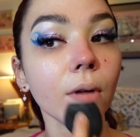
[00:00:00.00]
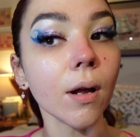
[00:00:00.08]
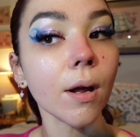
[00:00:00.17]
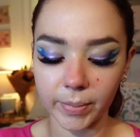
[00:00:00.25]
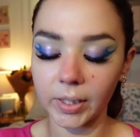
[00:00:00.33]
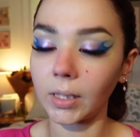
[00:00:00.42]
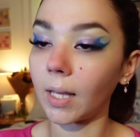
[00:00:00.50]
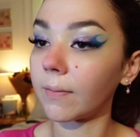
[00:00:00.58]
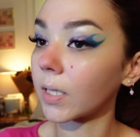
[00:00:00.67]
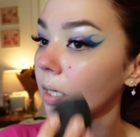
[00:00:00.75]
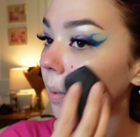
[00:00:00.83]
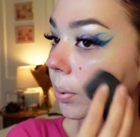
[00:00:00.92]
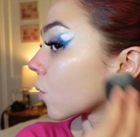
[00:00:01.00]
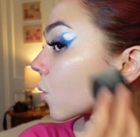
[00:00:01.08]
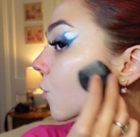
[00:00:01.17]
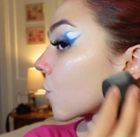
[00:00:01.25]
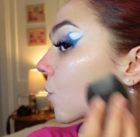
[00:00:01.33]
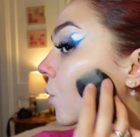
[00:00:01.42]
I've been loving
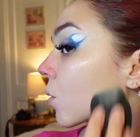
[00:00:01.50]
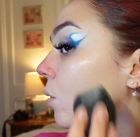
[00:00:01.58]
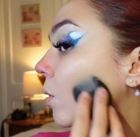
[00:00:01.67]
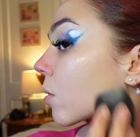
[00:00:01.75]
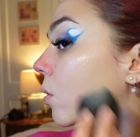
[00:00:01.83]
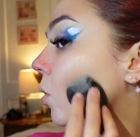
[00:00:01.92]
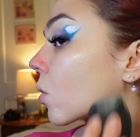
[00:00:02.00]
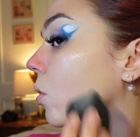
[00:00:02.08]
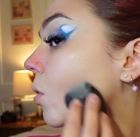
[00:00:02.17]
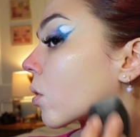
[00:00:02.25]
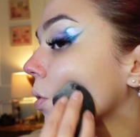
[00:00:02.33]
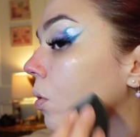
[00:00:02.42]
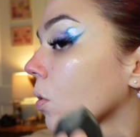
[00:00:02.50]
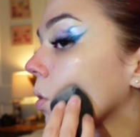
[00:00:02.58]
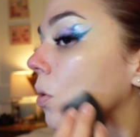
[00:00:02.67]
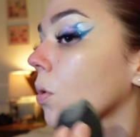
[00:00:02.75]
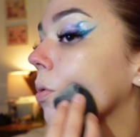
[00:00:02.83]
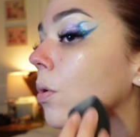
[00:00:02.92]
applying my foundation this way
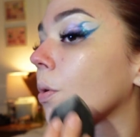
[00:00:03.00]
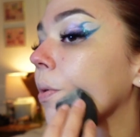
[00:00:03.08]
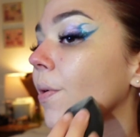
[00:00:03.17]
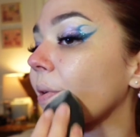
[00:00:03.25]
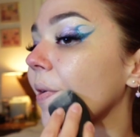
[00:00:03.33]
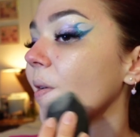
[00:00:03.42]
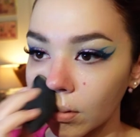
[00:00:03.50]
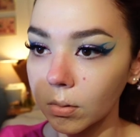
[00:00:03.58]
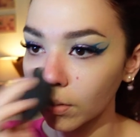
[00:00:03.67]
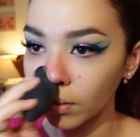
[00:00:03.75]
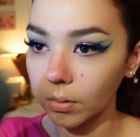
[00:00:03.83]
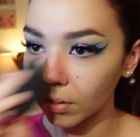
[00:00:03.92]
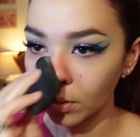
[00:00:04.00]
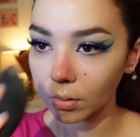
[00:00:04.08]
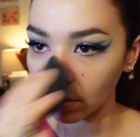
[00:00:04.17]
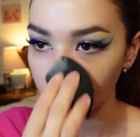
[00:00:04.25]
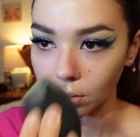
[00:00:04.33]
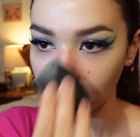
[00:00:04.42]
for a more natural
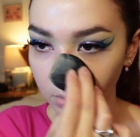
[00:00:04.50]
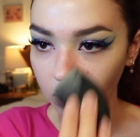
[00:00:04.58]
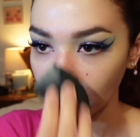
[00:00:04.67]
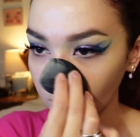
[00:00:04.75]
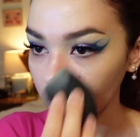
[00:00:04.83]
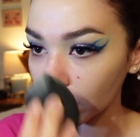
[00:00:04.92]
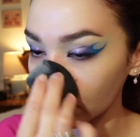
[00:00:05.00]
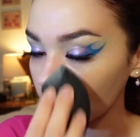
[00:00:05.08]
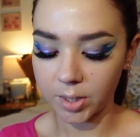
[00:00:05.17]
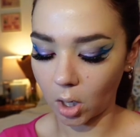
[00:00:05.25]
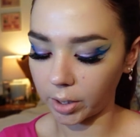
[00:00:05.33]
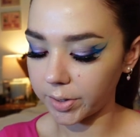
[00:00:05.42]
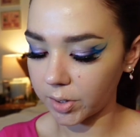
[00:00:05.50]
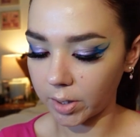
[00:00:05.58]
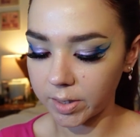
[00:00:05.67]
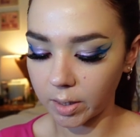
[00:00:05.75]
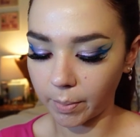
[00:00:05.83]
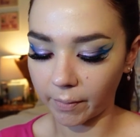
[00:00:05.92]
coverage. I'm gonna use the
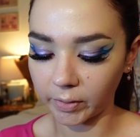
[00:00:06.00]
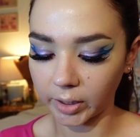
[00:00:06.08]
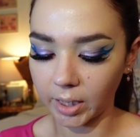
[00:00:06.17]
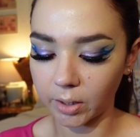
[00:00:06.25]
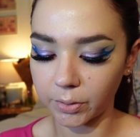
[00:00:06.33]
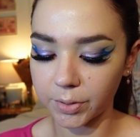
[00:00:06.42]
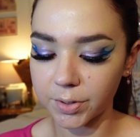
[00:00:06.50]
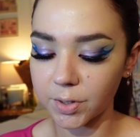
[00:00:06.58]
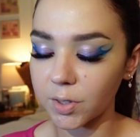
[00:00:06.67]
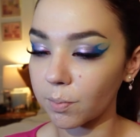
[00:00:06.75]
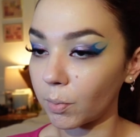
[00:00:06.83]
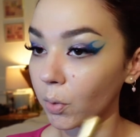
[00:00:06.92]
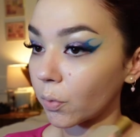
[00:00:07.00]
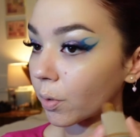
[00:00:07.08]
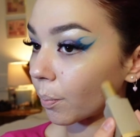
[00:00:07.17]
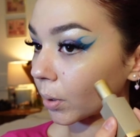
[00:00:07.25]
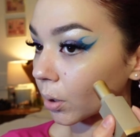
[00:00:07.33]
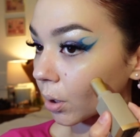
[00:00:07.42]
Anastasia Beverly Hills
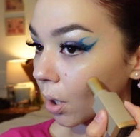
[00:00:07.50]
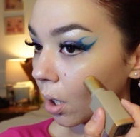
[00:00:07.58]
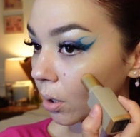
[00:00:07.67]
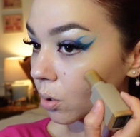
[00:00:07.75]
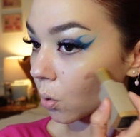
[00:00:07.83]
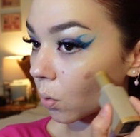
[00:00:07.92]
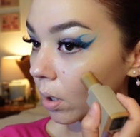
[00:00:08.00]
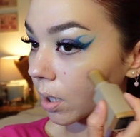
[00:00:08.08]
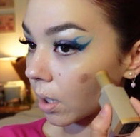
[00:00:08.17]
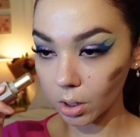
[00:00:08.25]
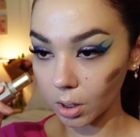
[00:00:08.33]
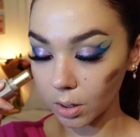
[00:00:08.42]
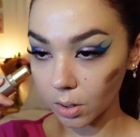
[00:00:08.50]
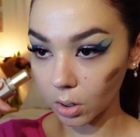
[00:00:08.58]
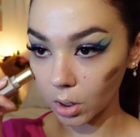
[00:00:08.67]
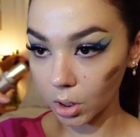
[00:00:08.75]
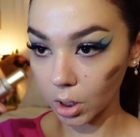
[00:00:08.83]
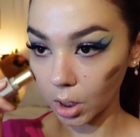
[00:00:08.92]
Smooth Blur Contour. Chisel
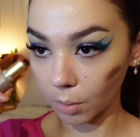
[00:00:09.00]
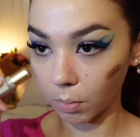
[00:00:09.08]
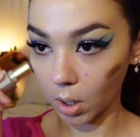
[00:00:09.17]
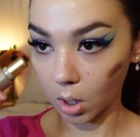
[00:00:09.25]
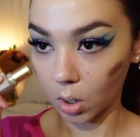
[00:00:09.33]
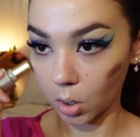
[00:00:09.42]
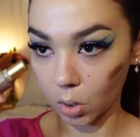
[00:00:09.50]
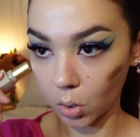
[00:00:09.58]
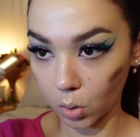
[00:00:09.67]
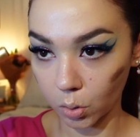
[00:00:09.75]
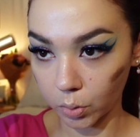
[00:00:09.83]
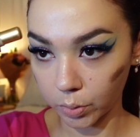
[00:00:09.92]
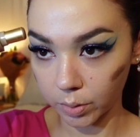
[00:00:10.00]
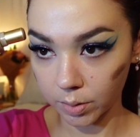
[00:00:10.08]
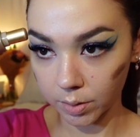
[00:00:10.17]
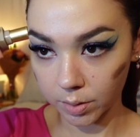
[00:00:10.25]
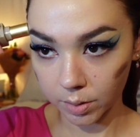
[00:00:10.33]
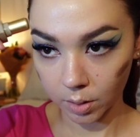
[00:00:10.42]
the
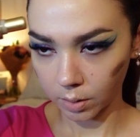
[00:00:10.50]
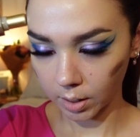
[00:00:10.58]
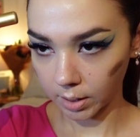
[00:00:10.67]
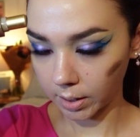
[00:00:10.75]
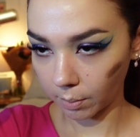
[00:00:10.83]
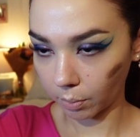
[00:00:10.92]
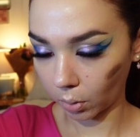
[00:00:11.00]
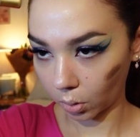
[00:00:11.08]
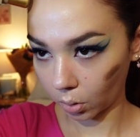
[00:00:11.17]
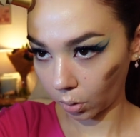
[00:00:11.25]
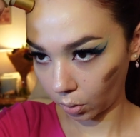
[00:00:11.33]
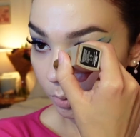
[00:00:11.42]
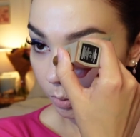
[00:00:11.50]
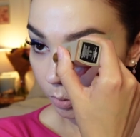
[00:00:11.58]
cheekbones, the temple.